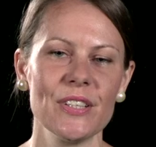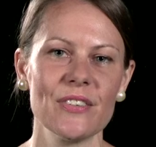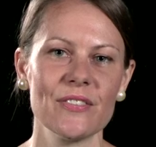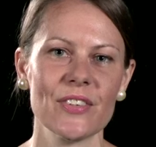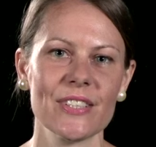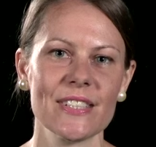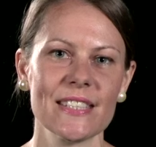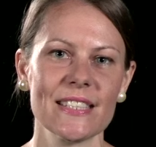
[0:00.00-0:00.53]

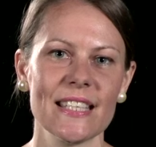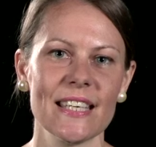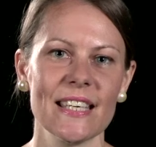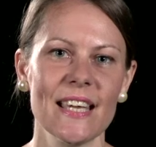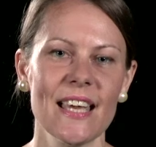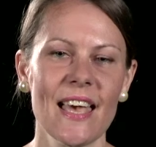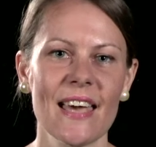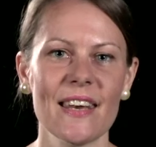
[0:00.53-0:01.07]

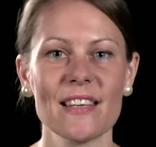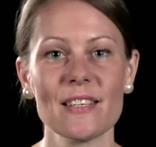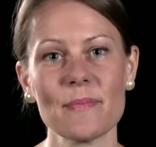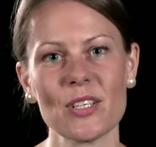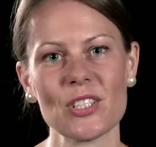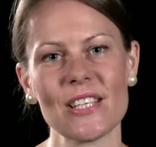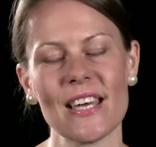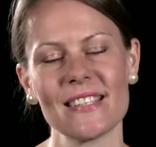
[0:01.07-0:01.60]
University, and I
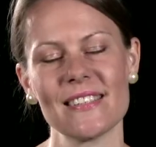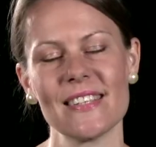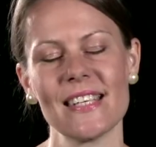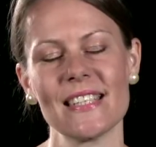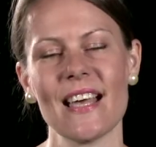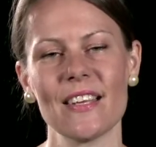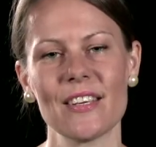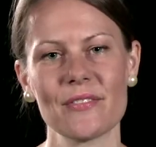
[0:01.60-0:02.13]
specialize in the
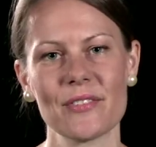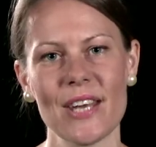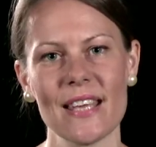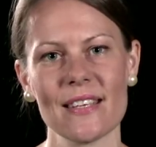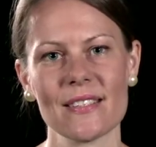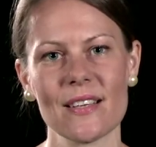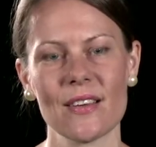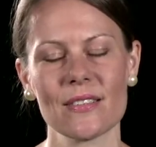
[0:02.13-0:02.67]
Italian
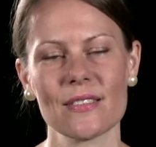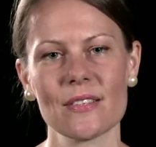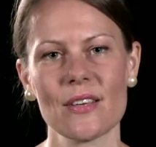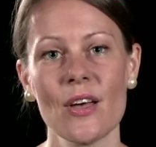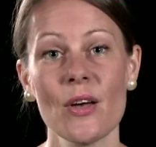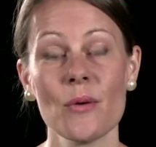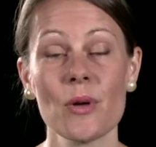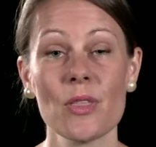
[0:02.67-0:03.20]
Renaissance,
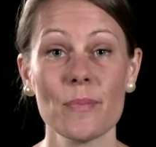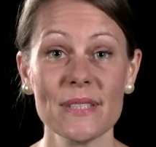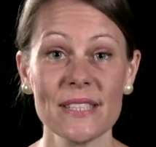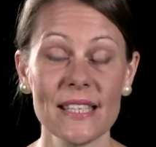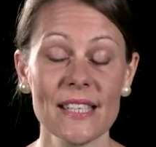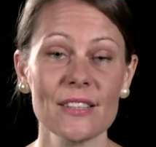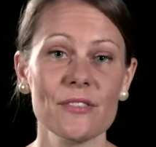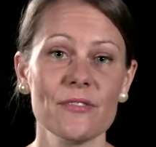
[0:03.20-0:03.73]
with a
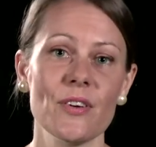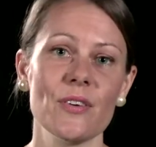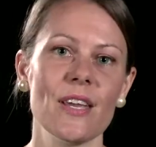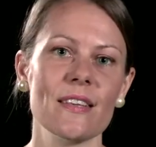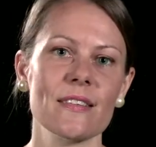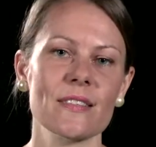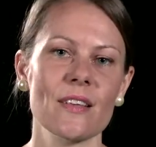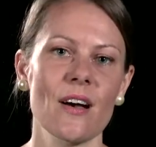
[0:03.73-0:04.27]
particular
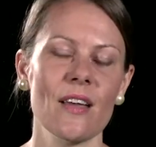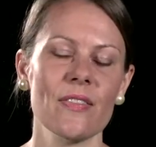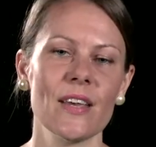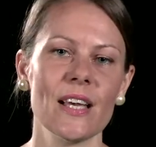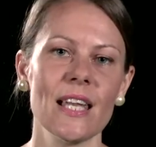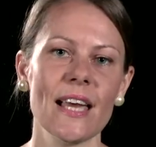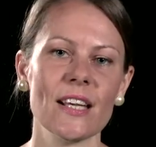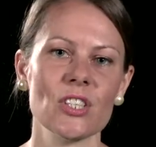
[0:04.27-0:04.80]
focus on the
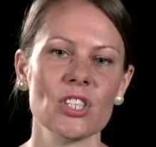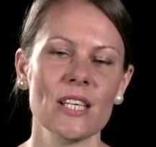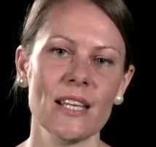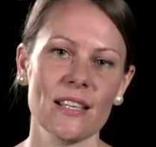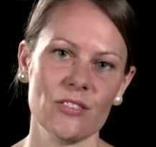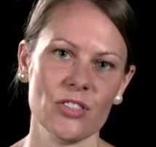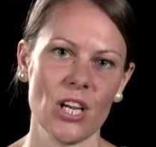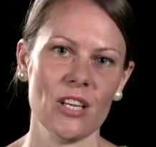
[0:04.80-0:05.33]
collection
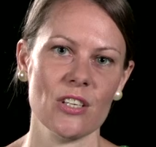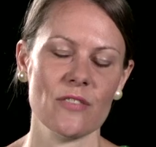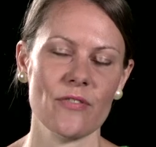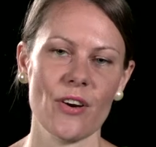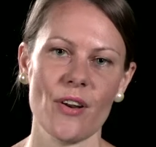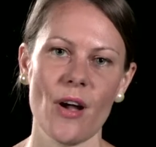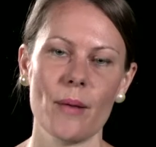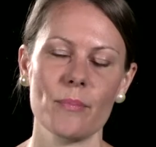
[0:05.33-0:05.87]
and exchange of
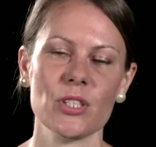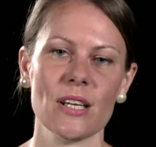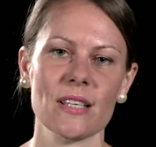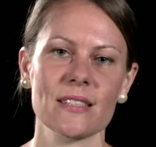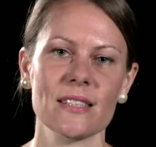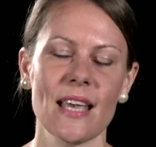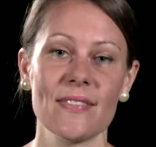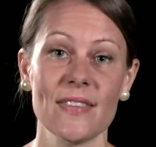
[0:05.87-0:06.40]
art
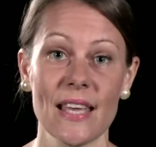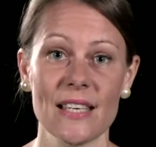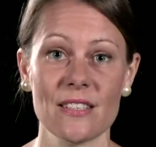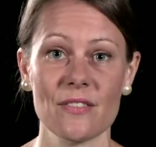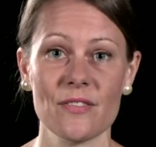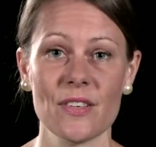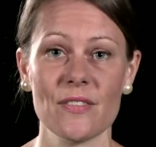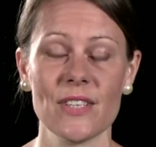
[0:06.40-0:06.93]
objects at the end of
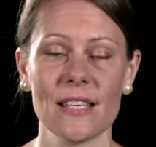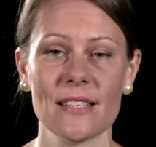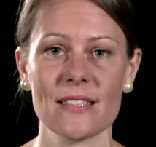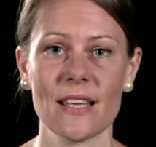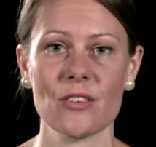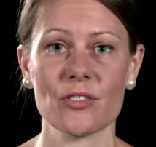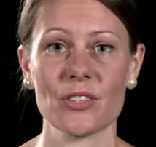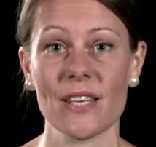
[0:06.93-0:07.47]
the 15th
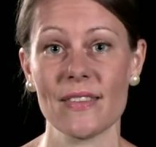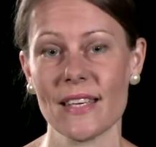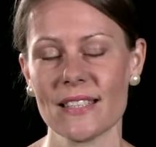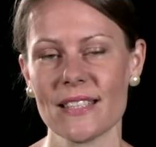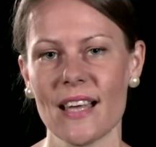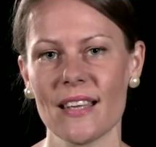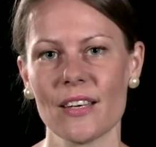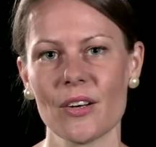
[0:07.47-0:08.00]
century in the
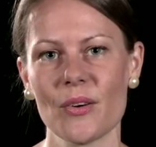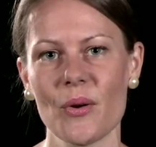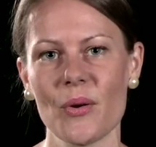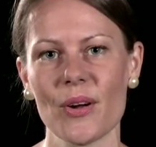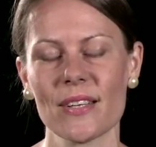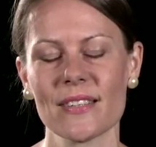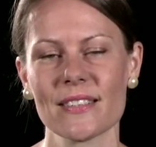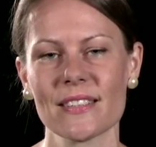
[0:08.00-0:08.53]
Italian
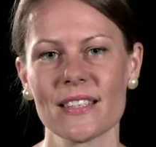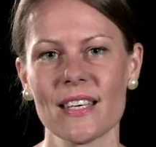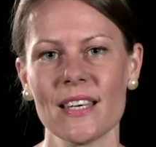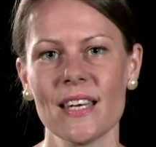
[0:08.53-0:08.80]
courts.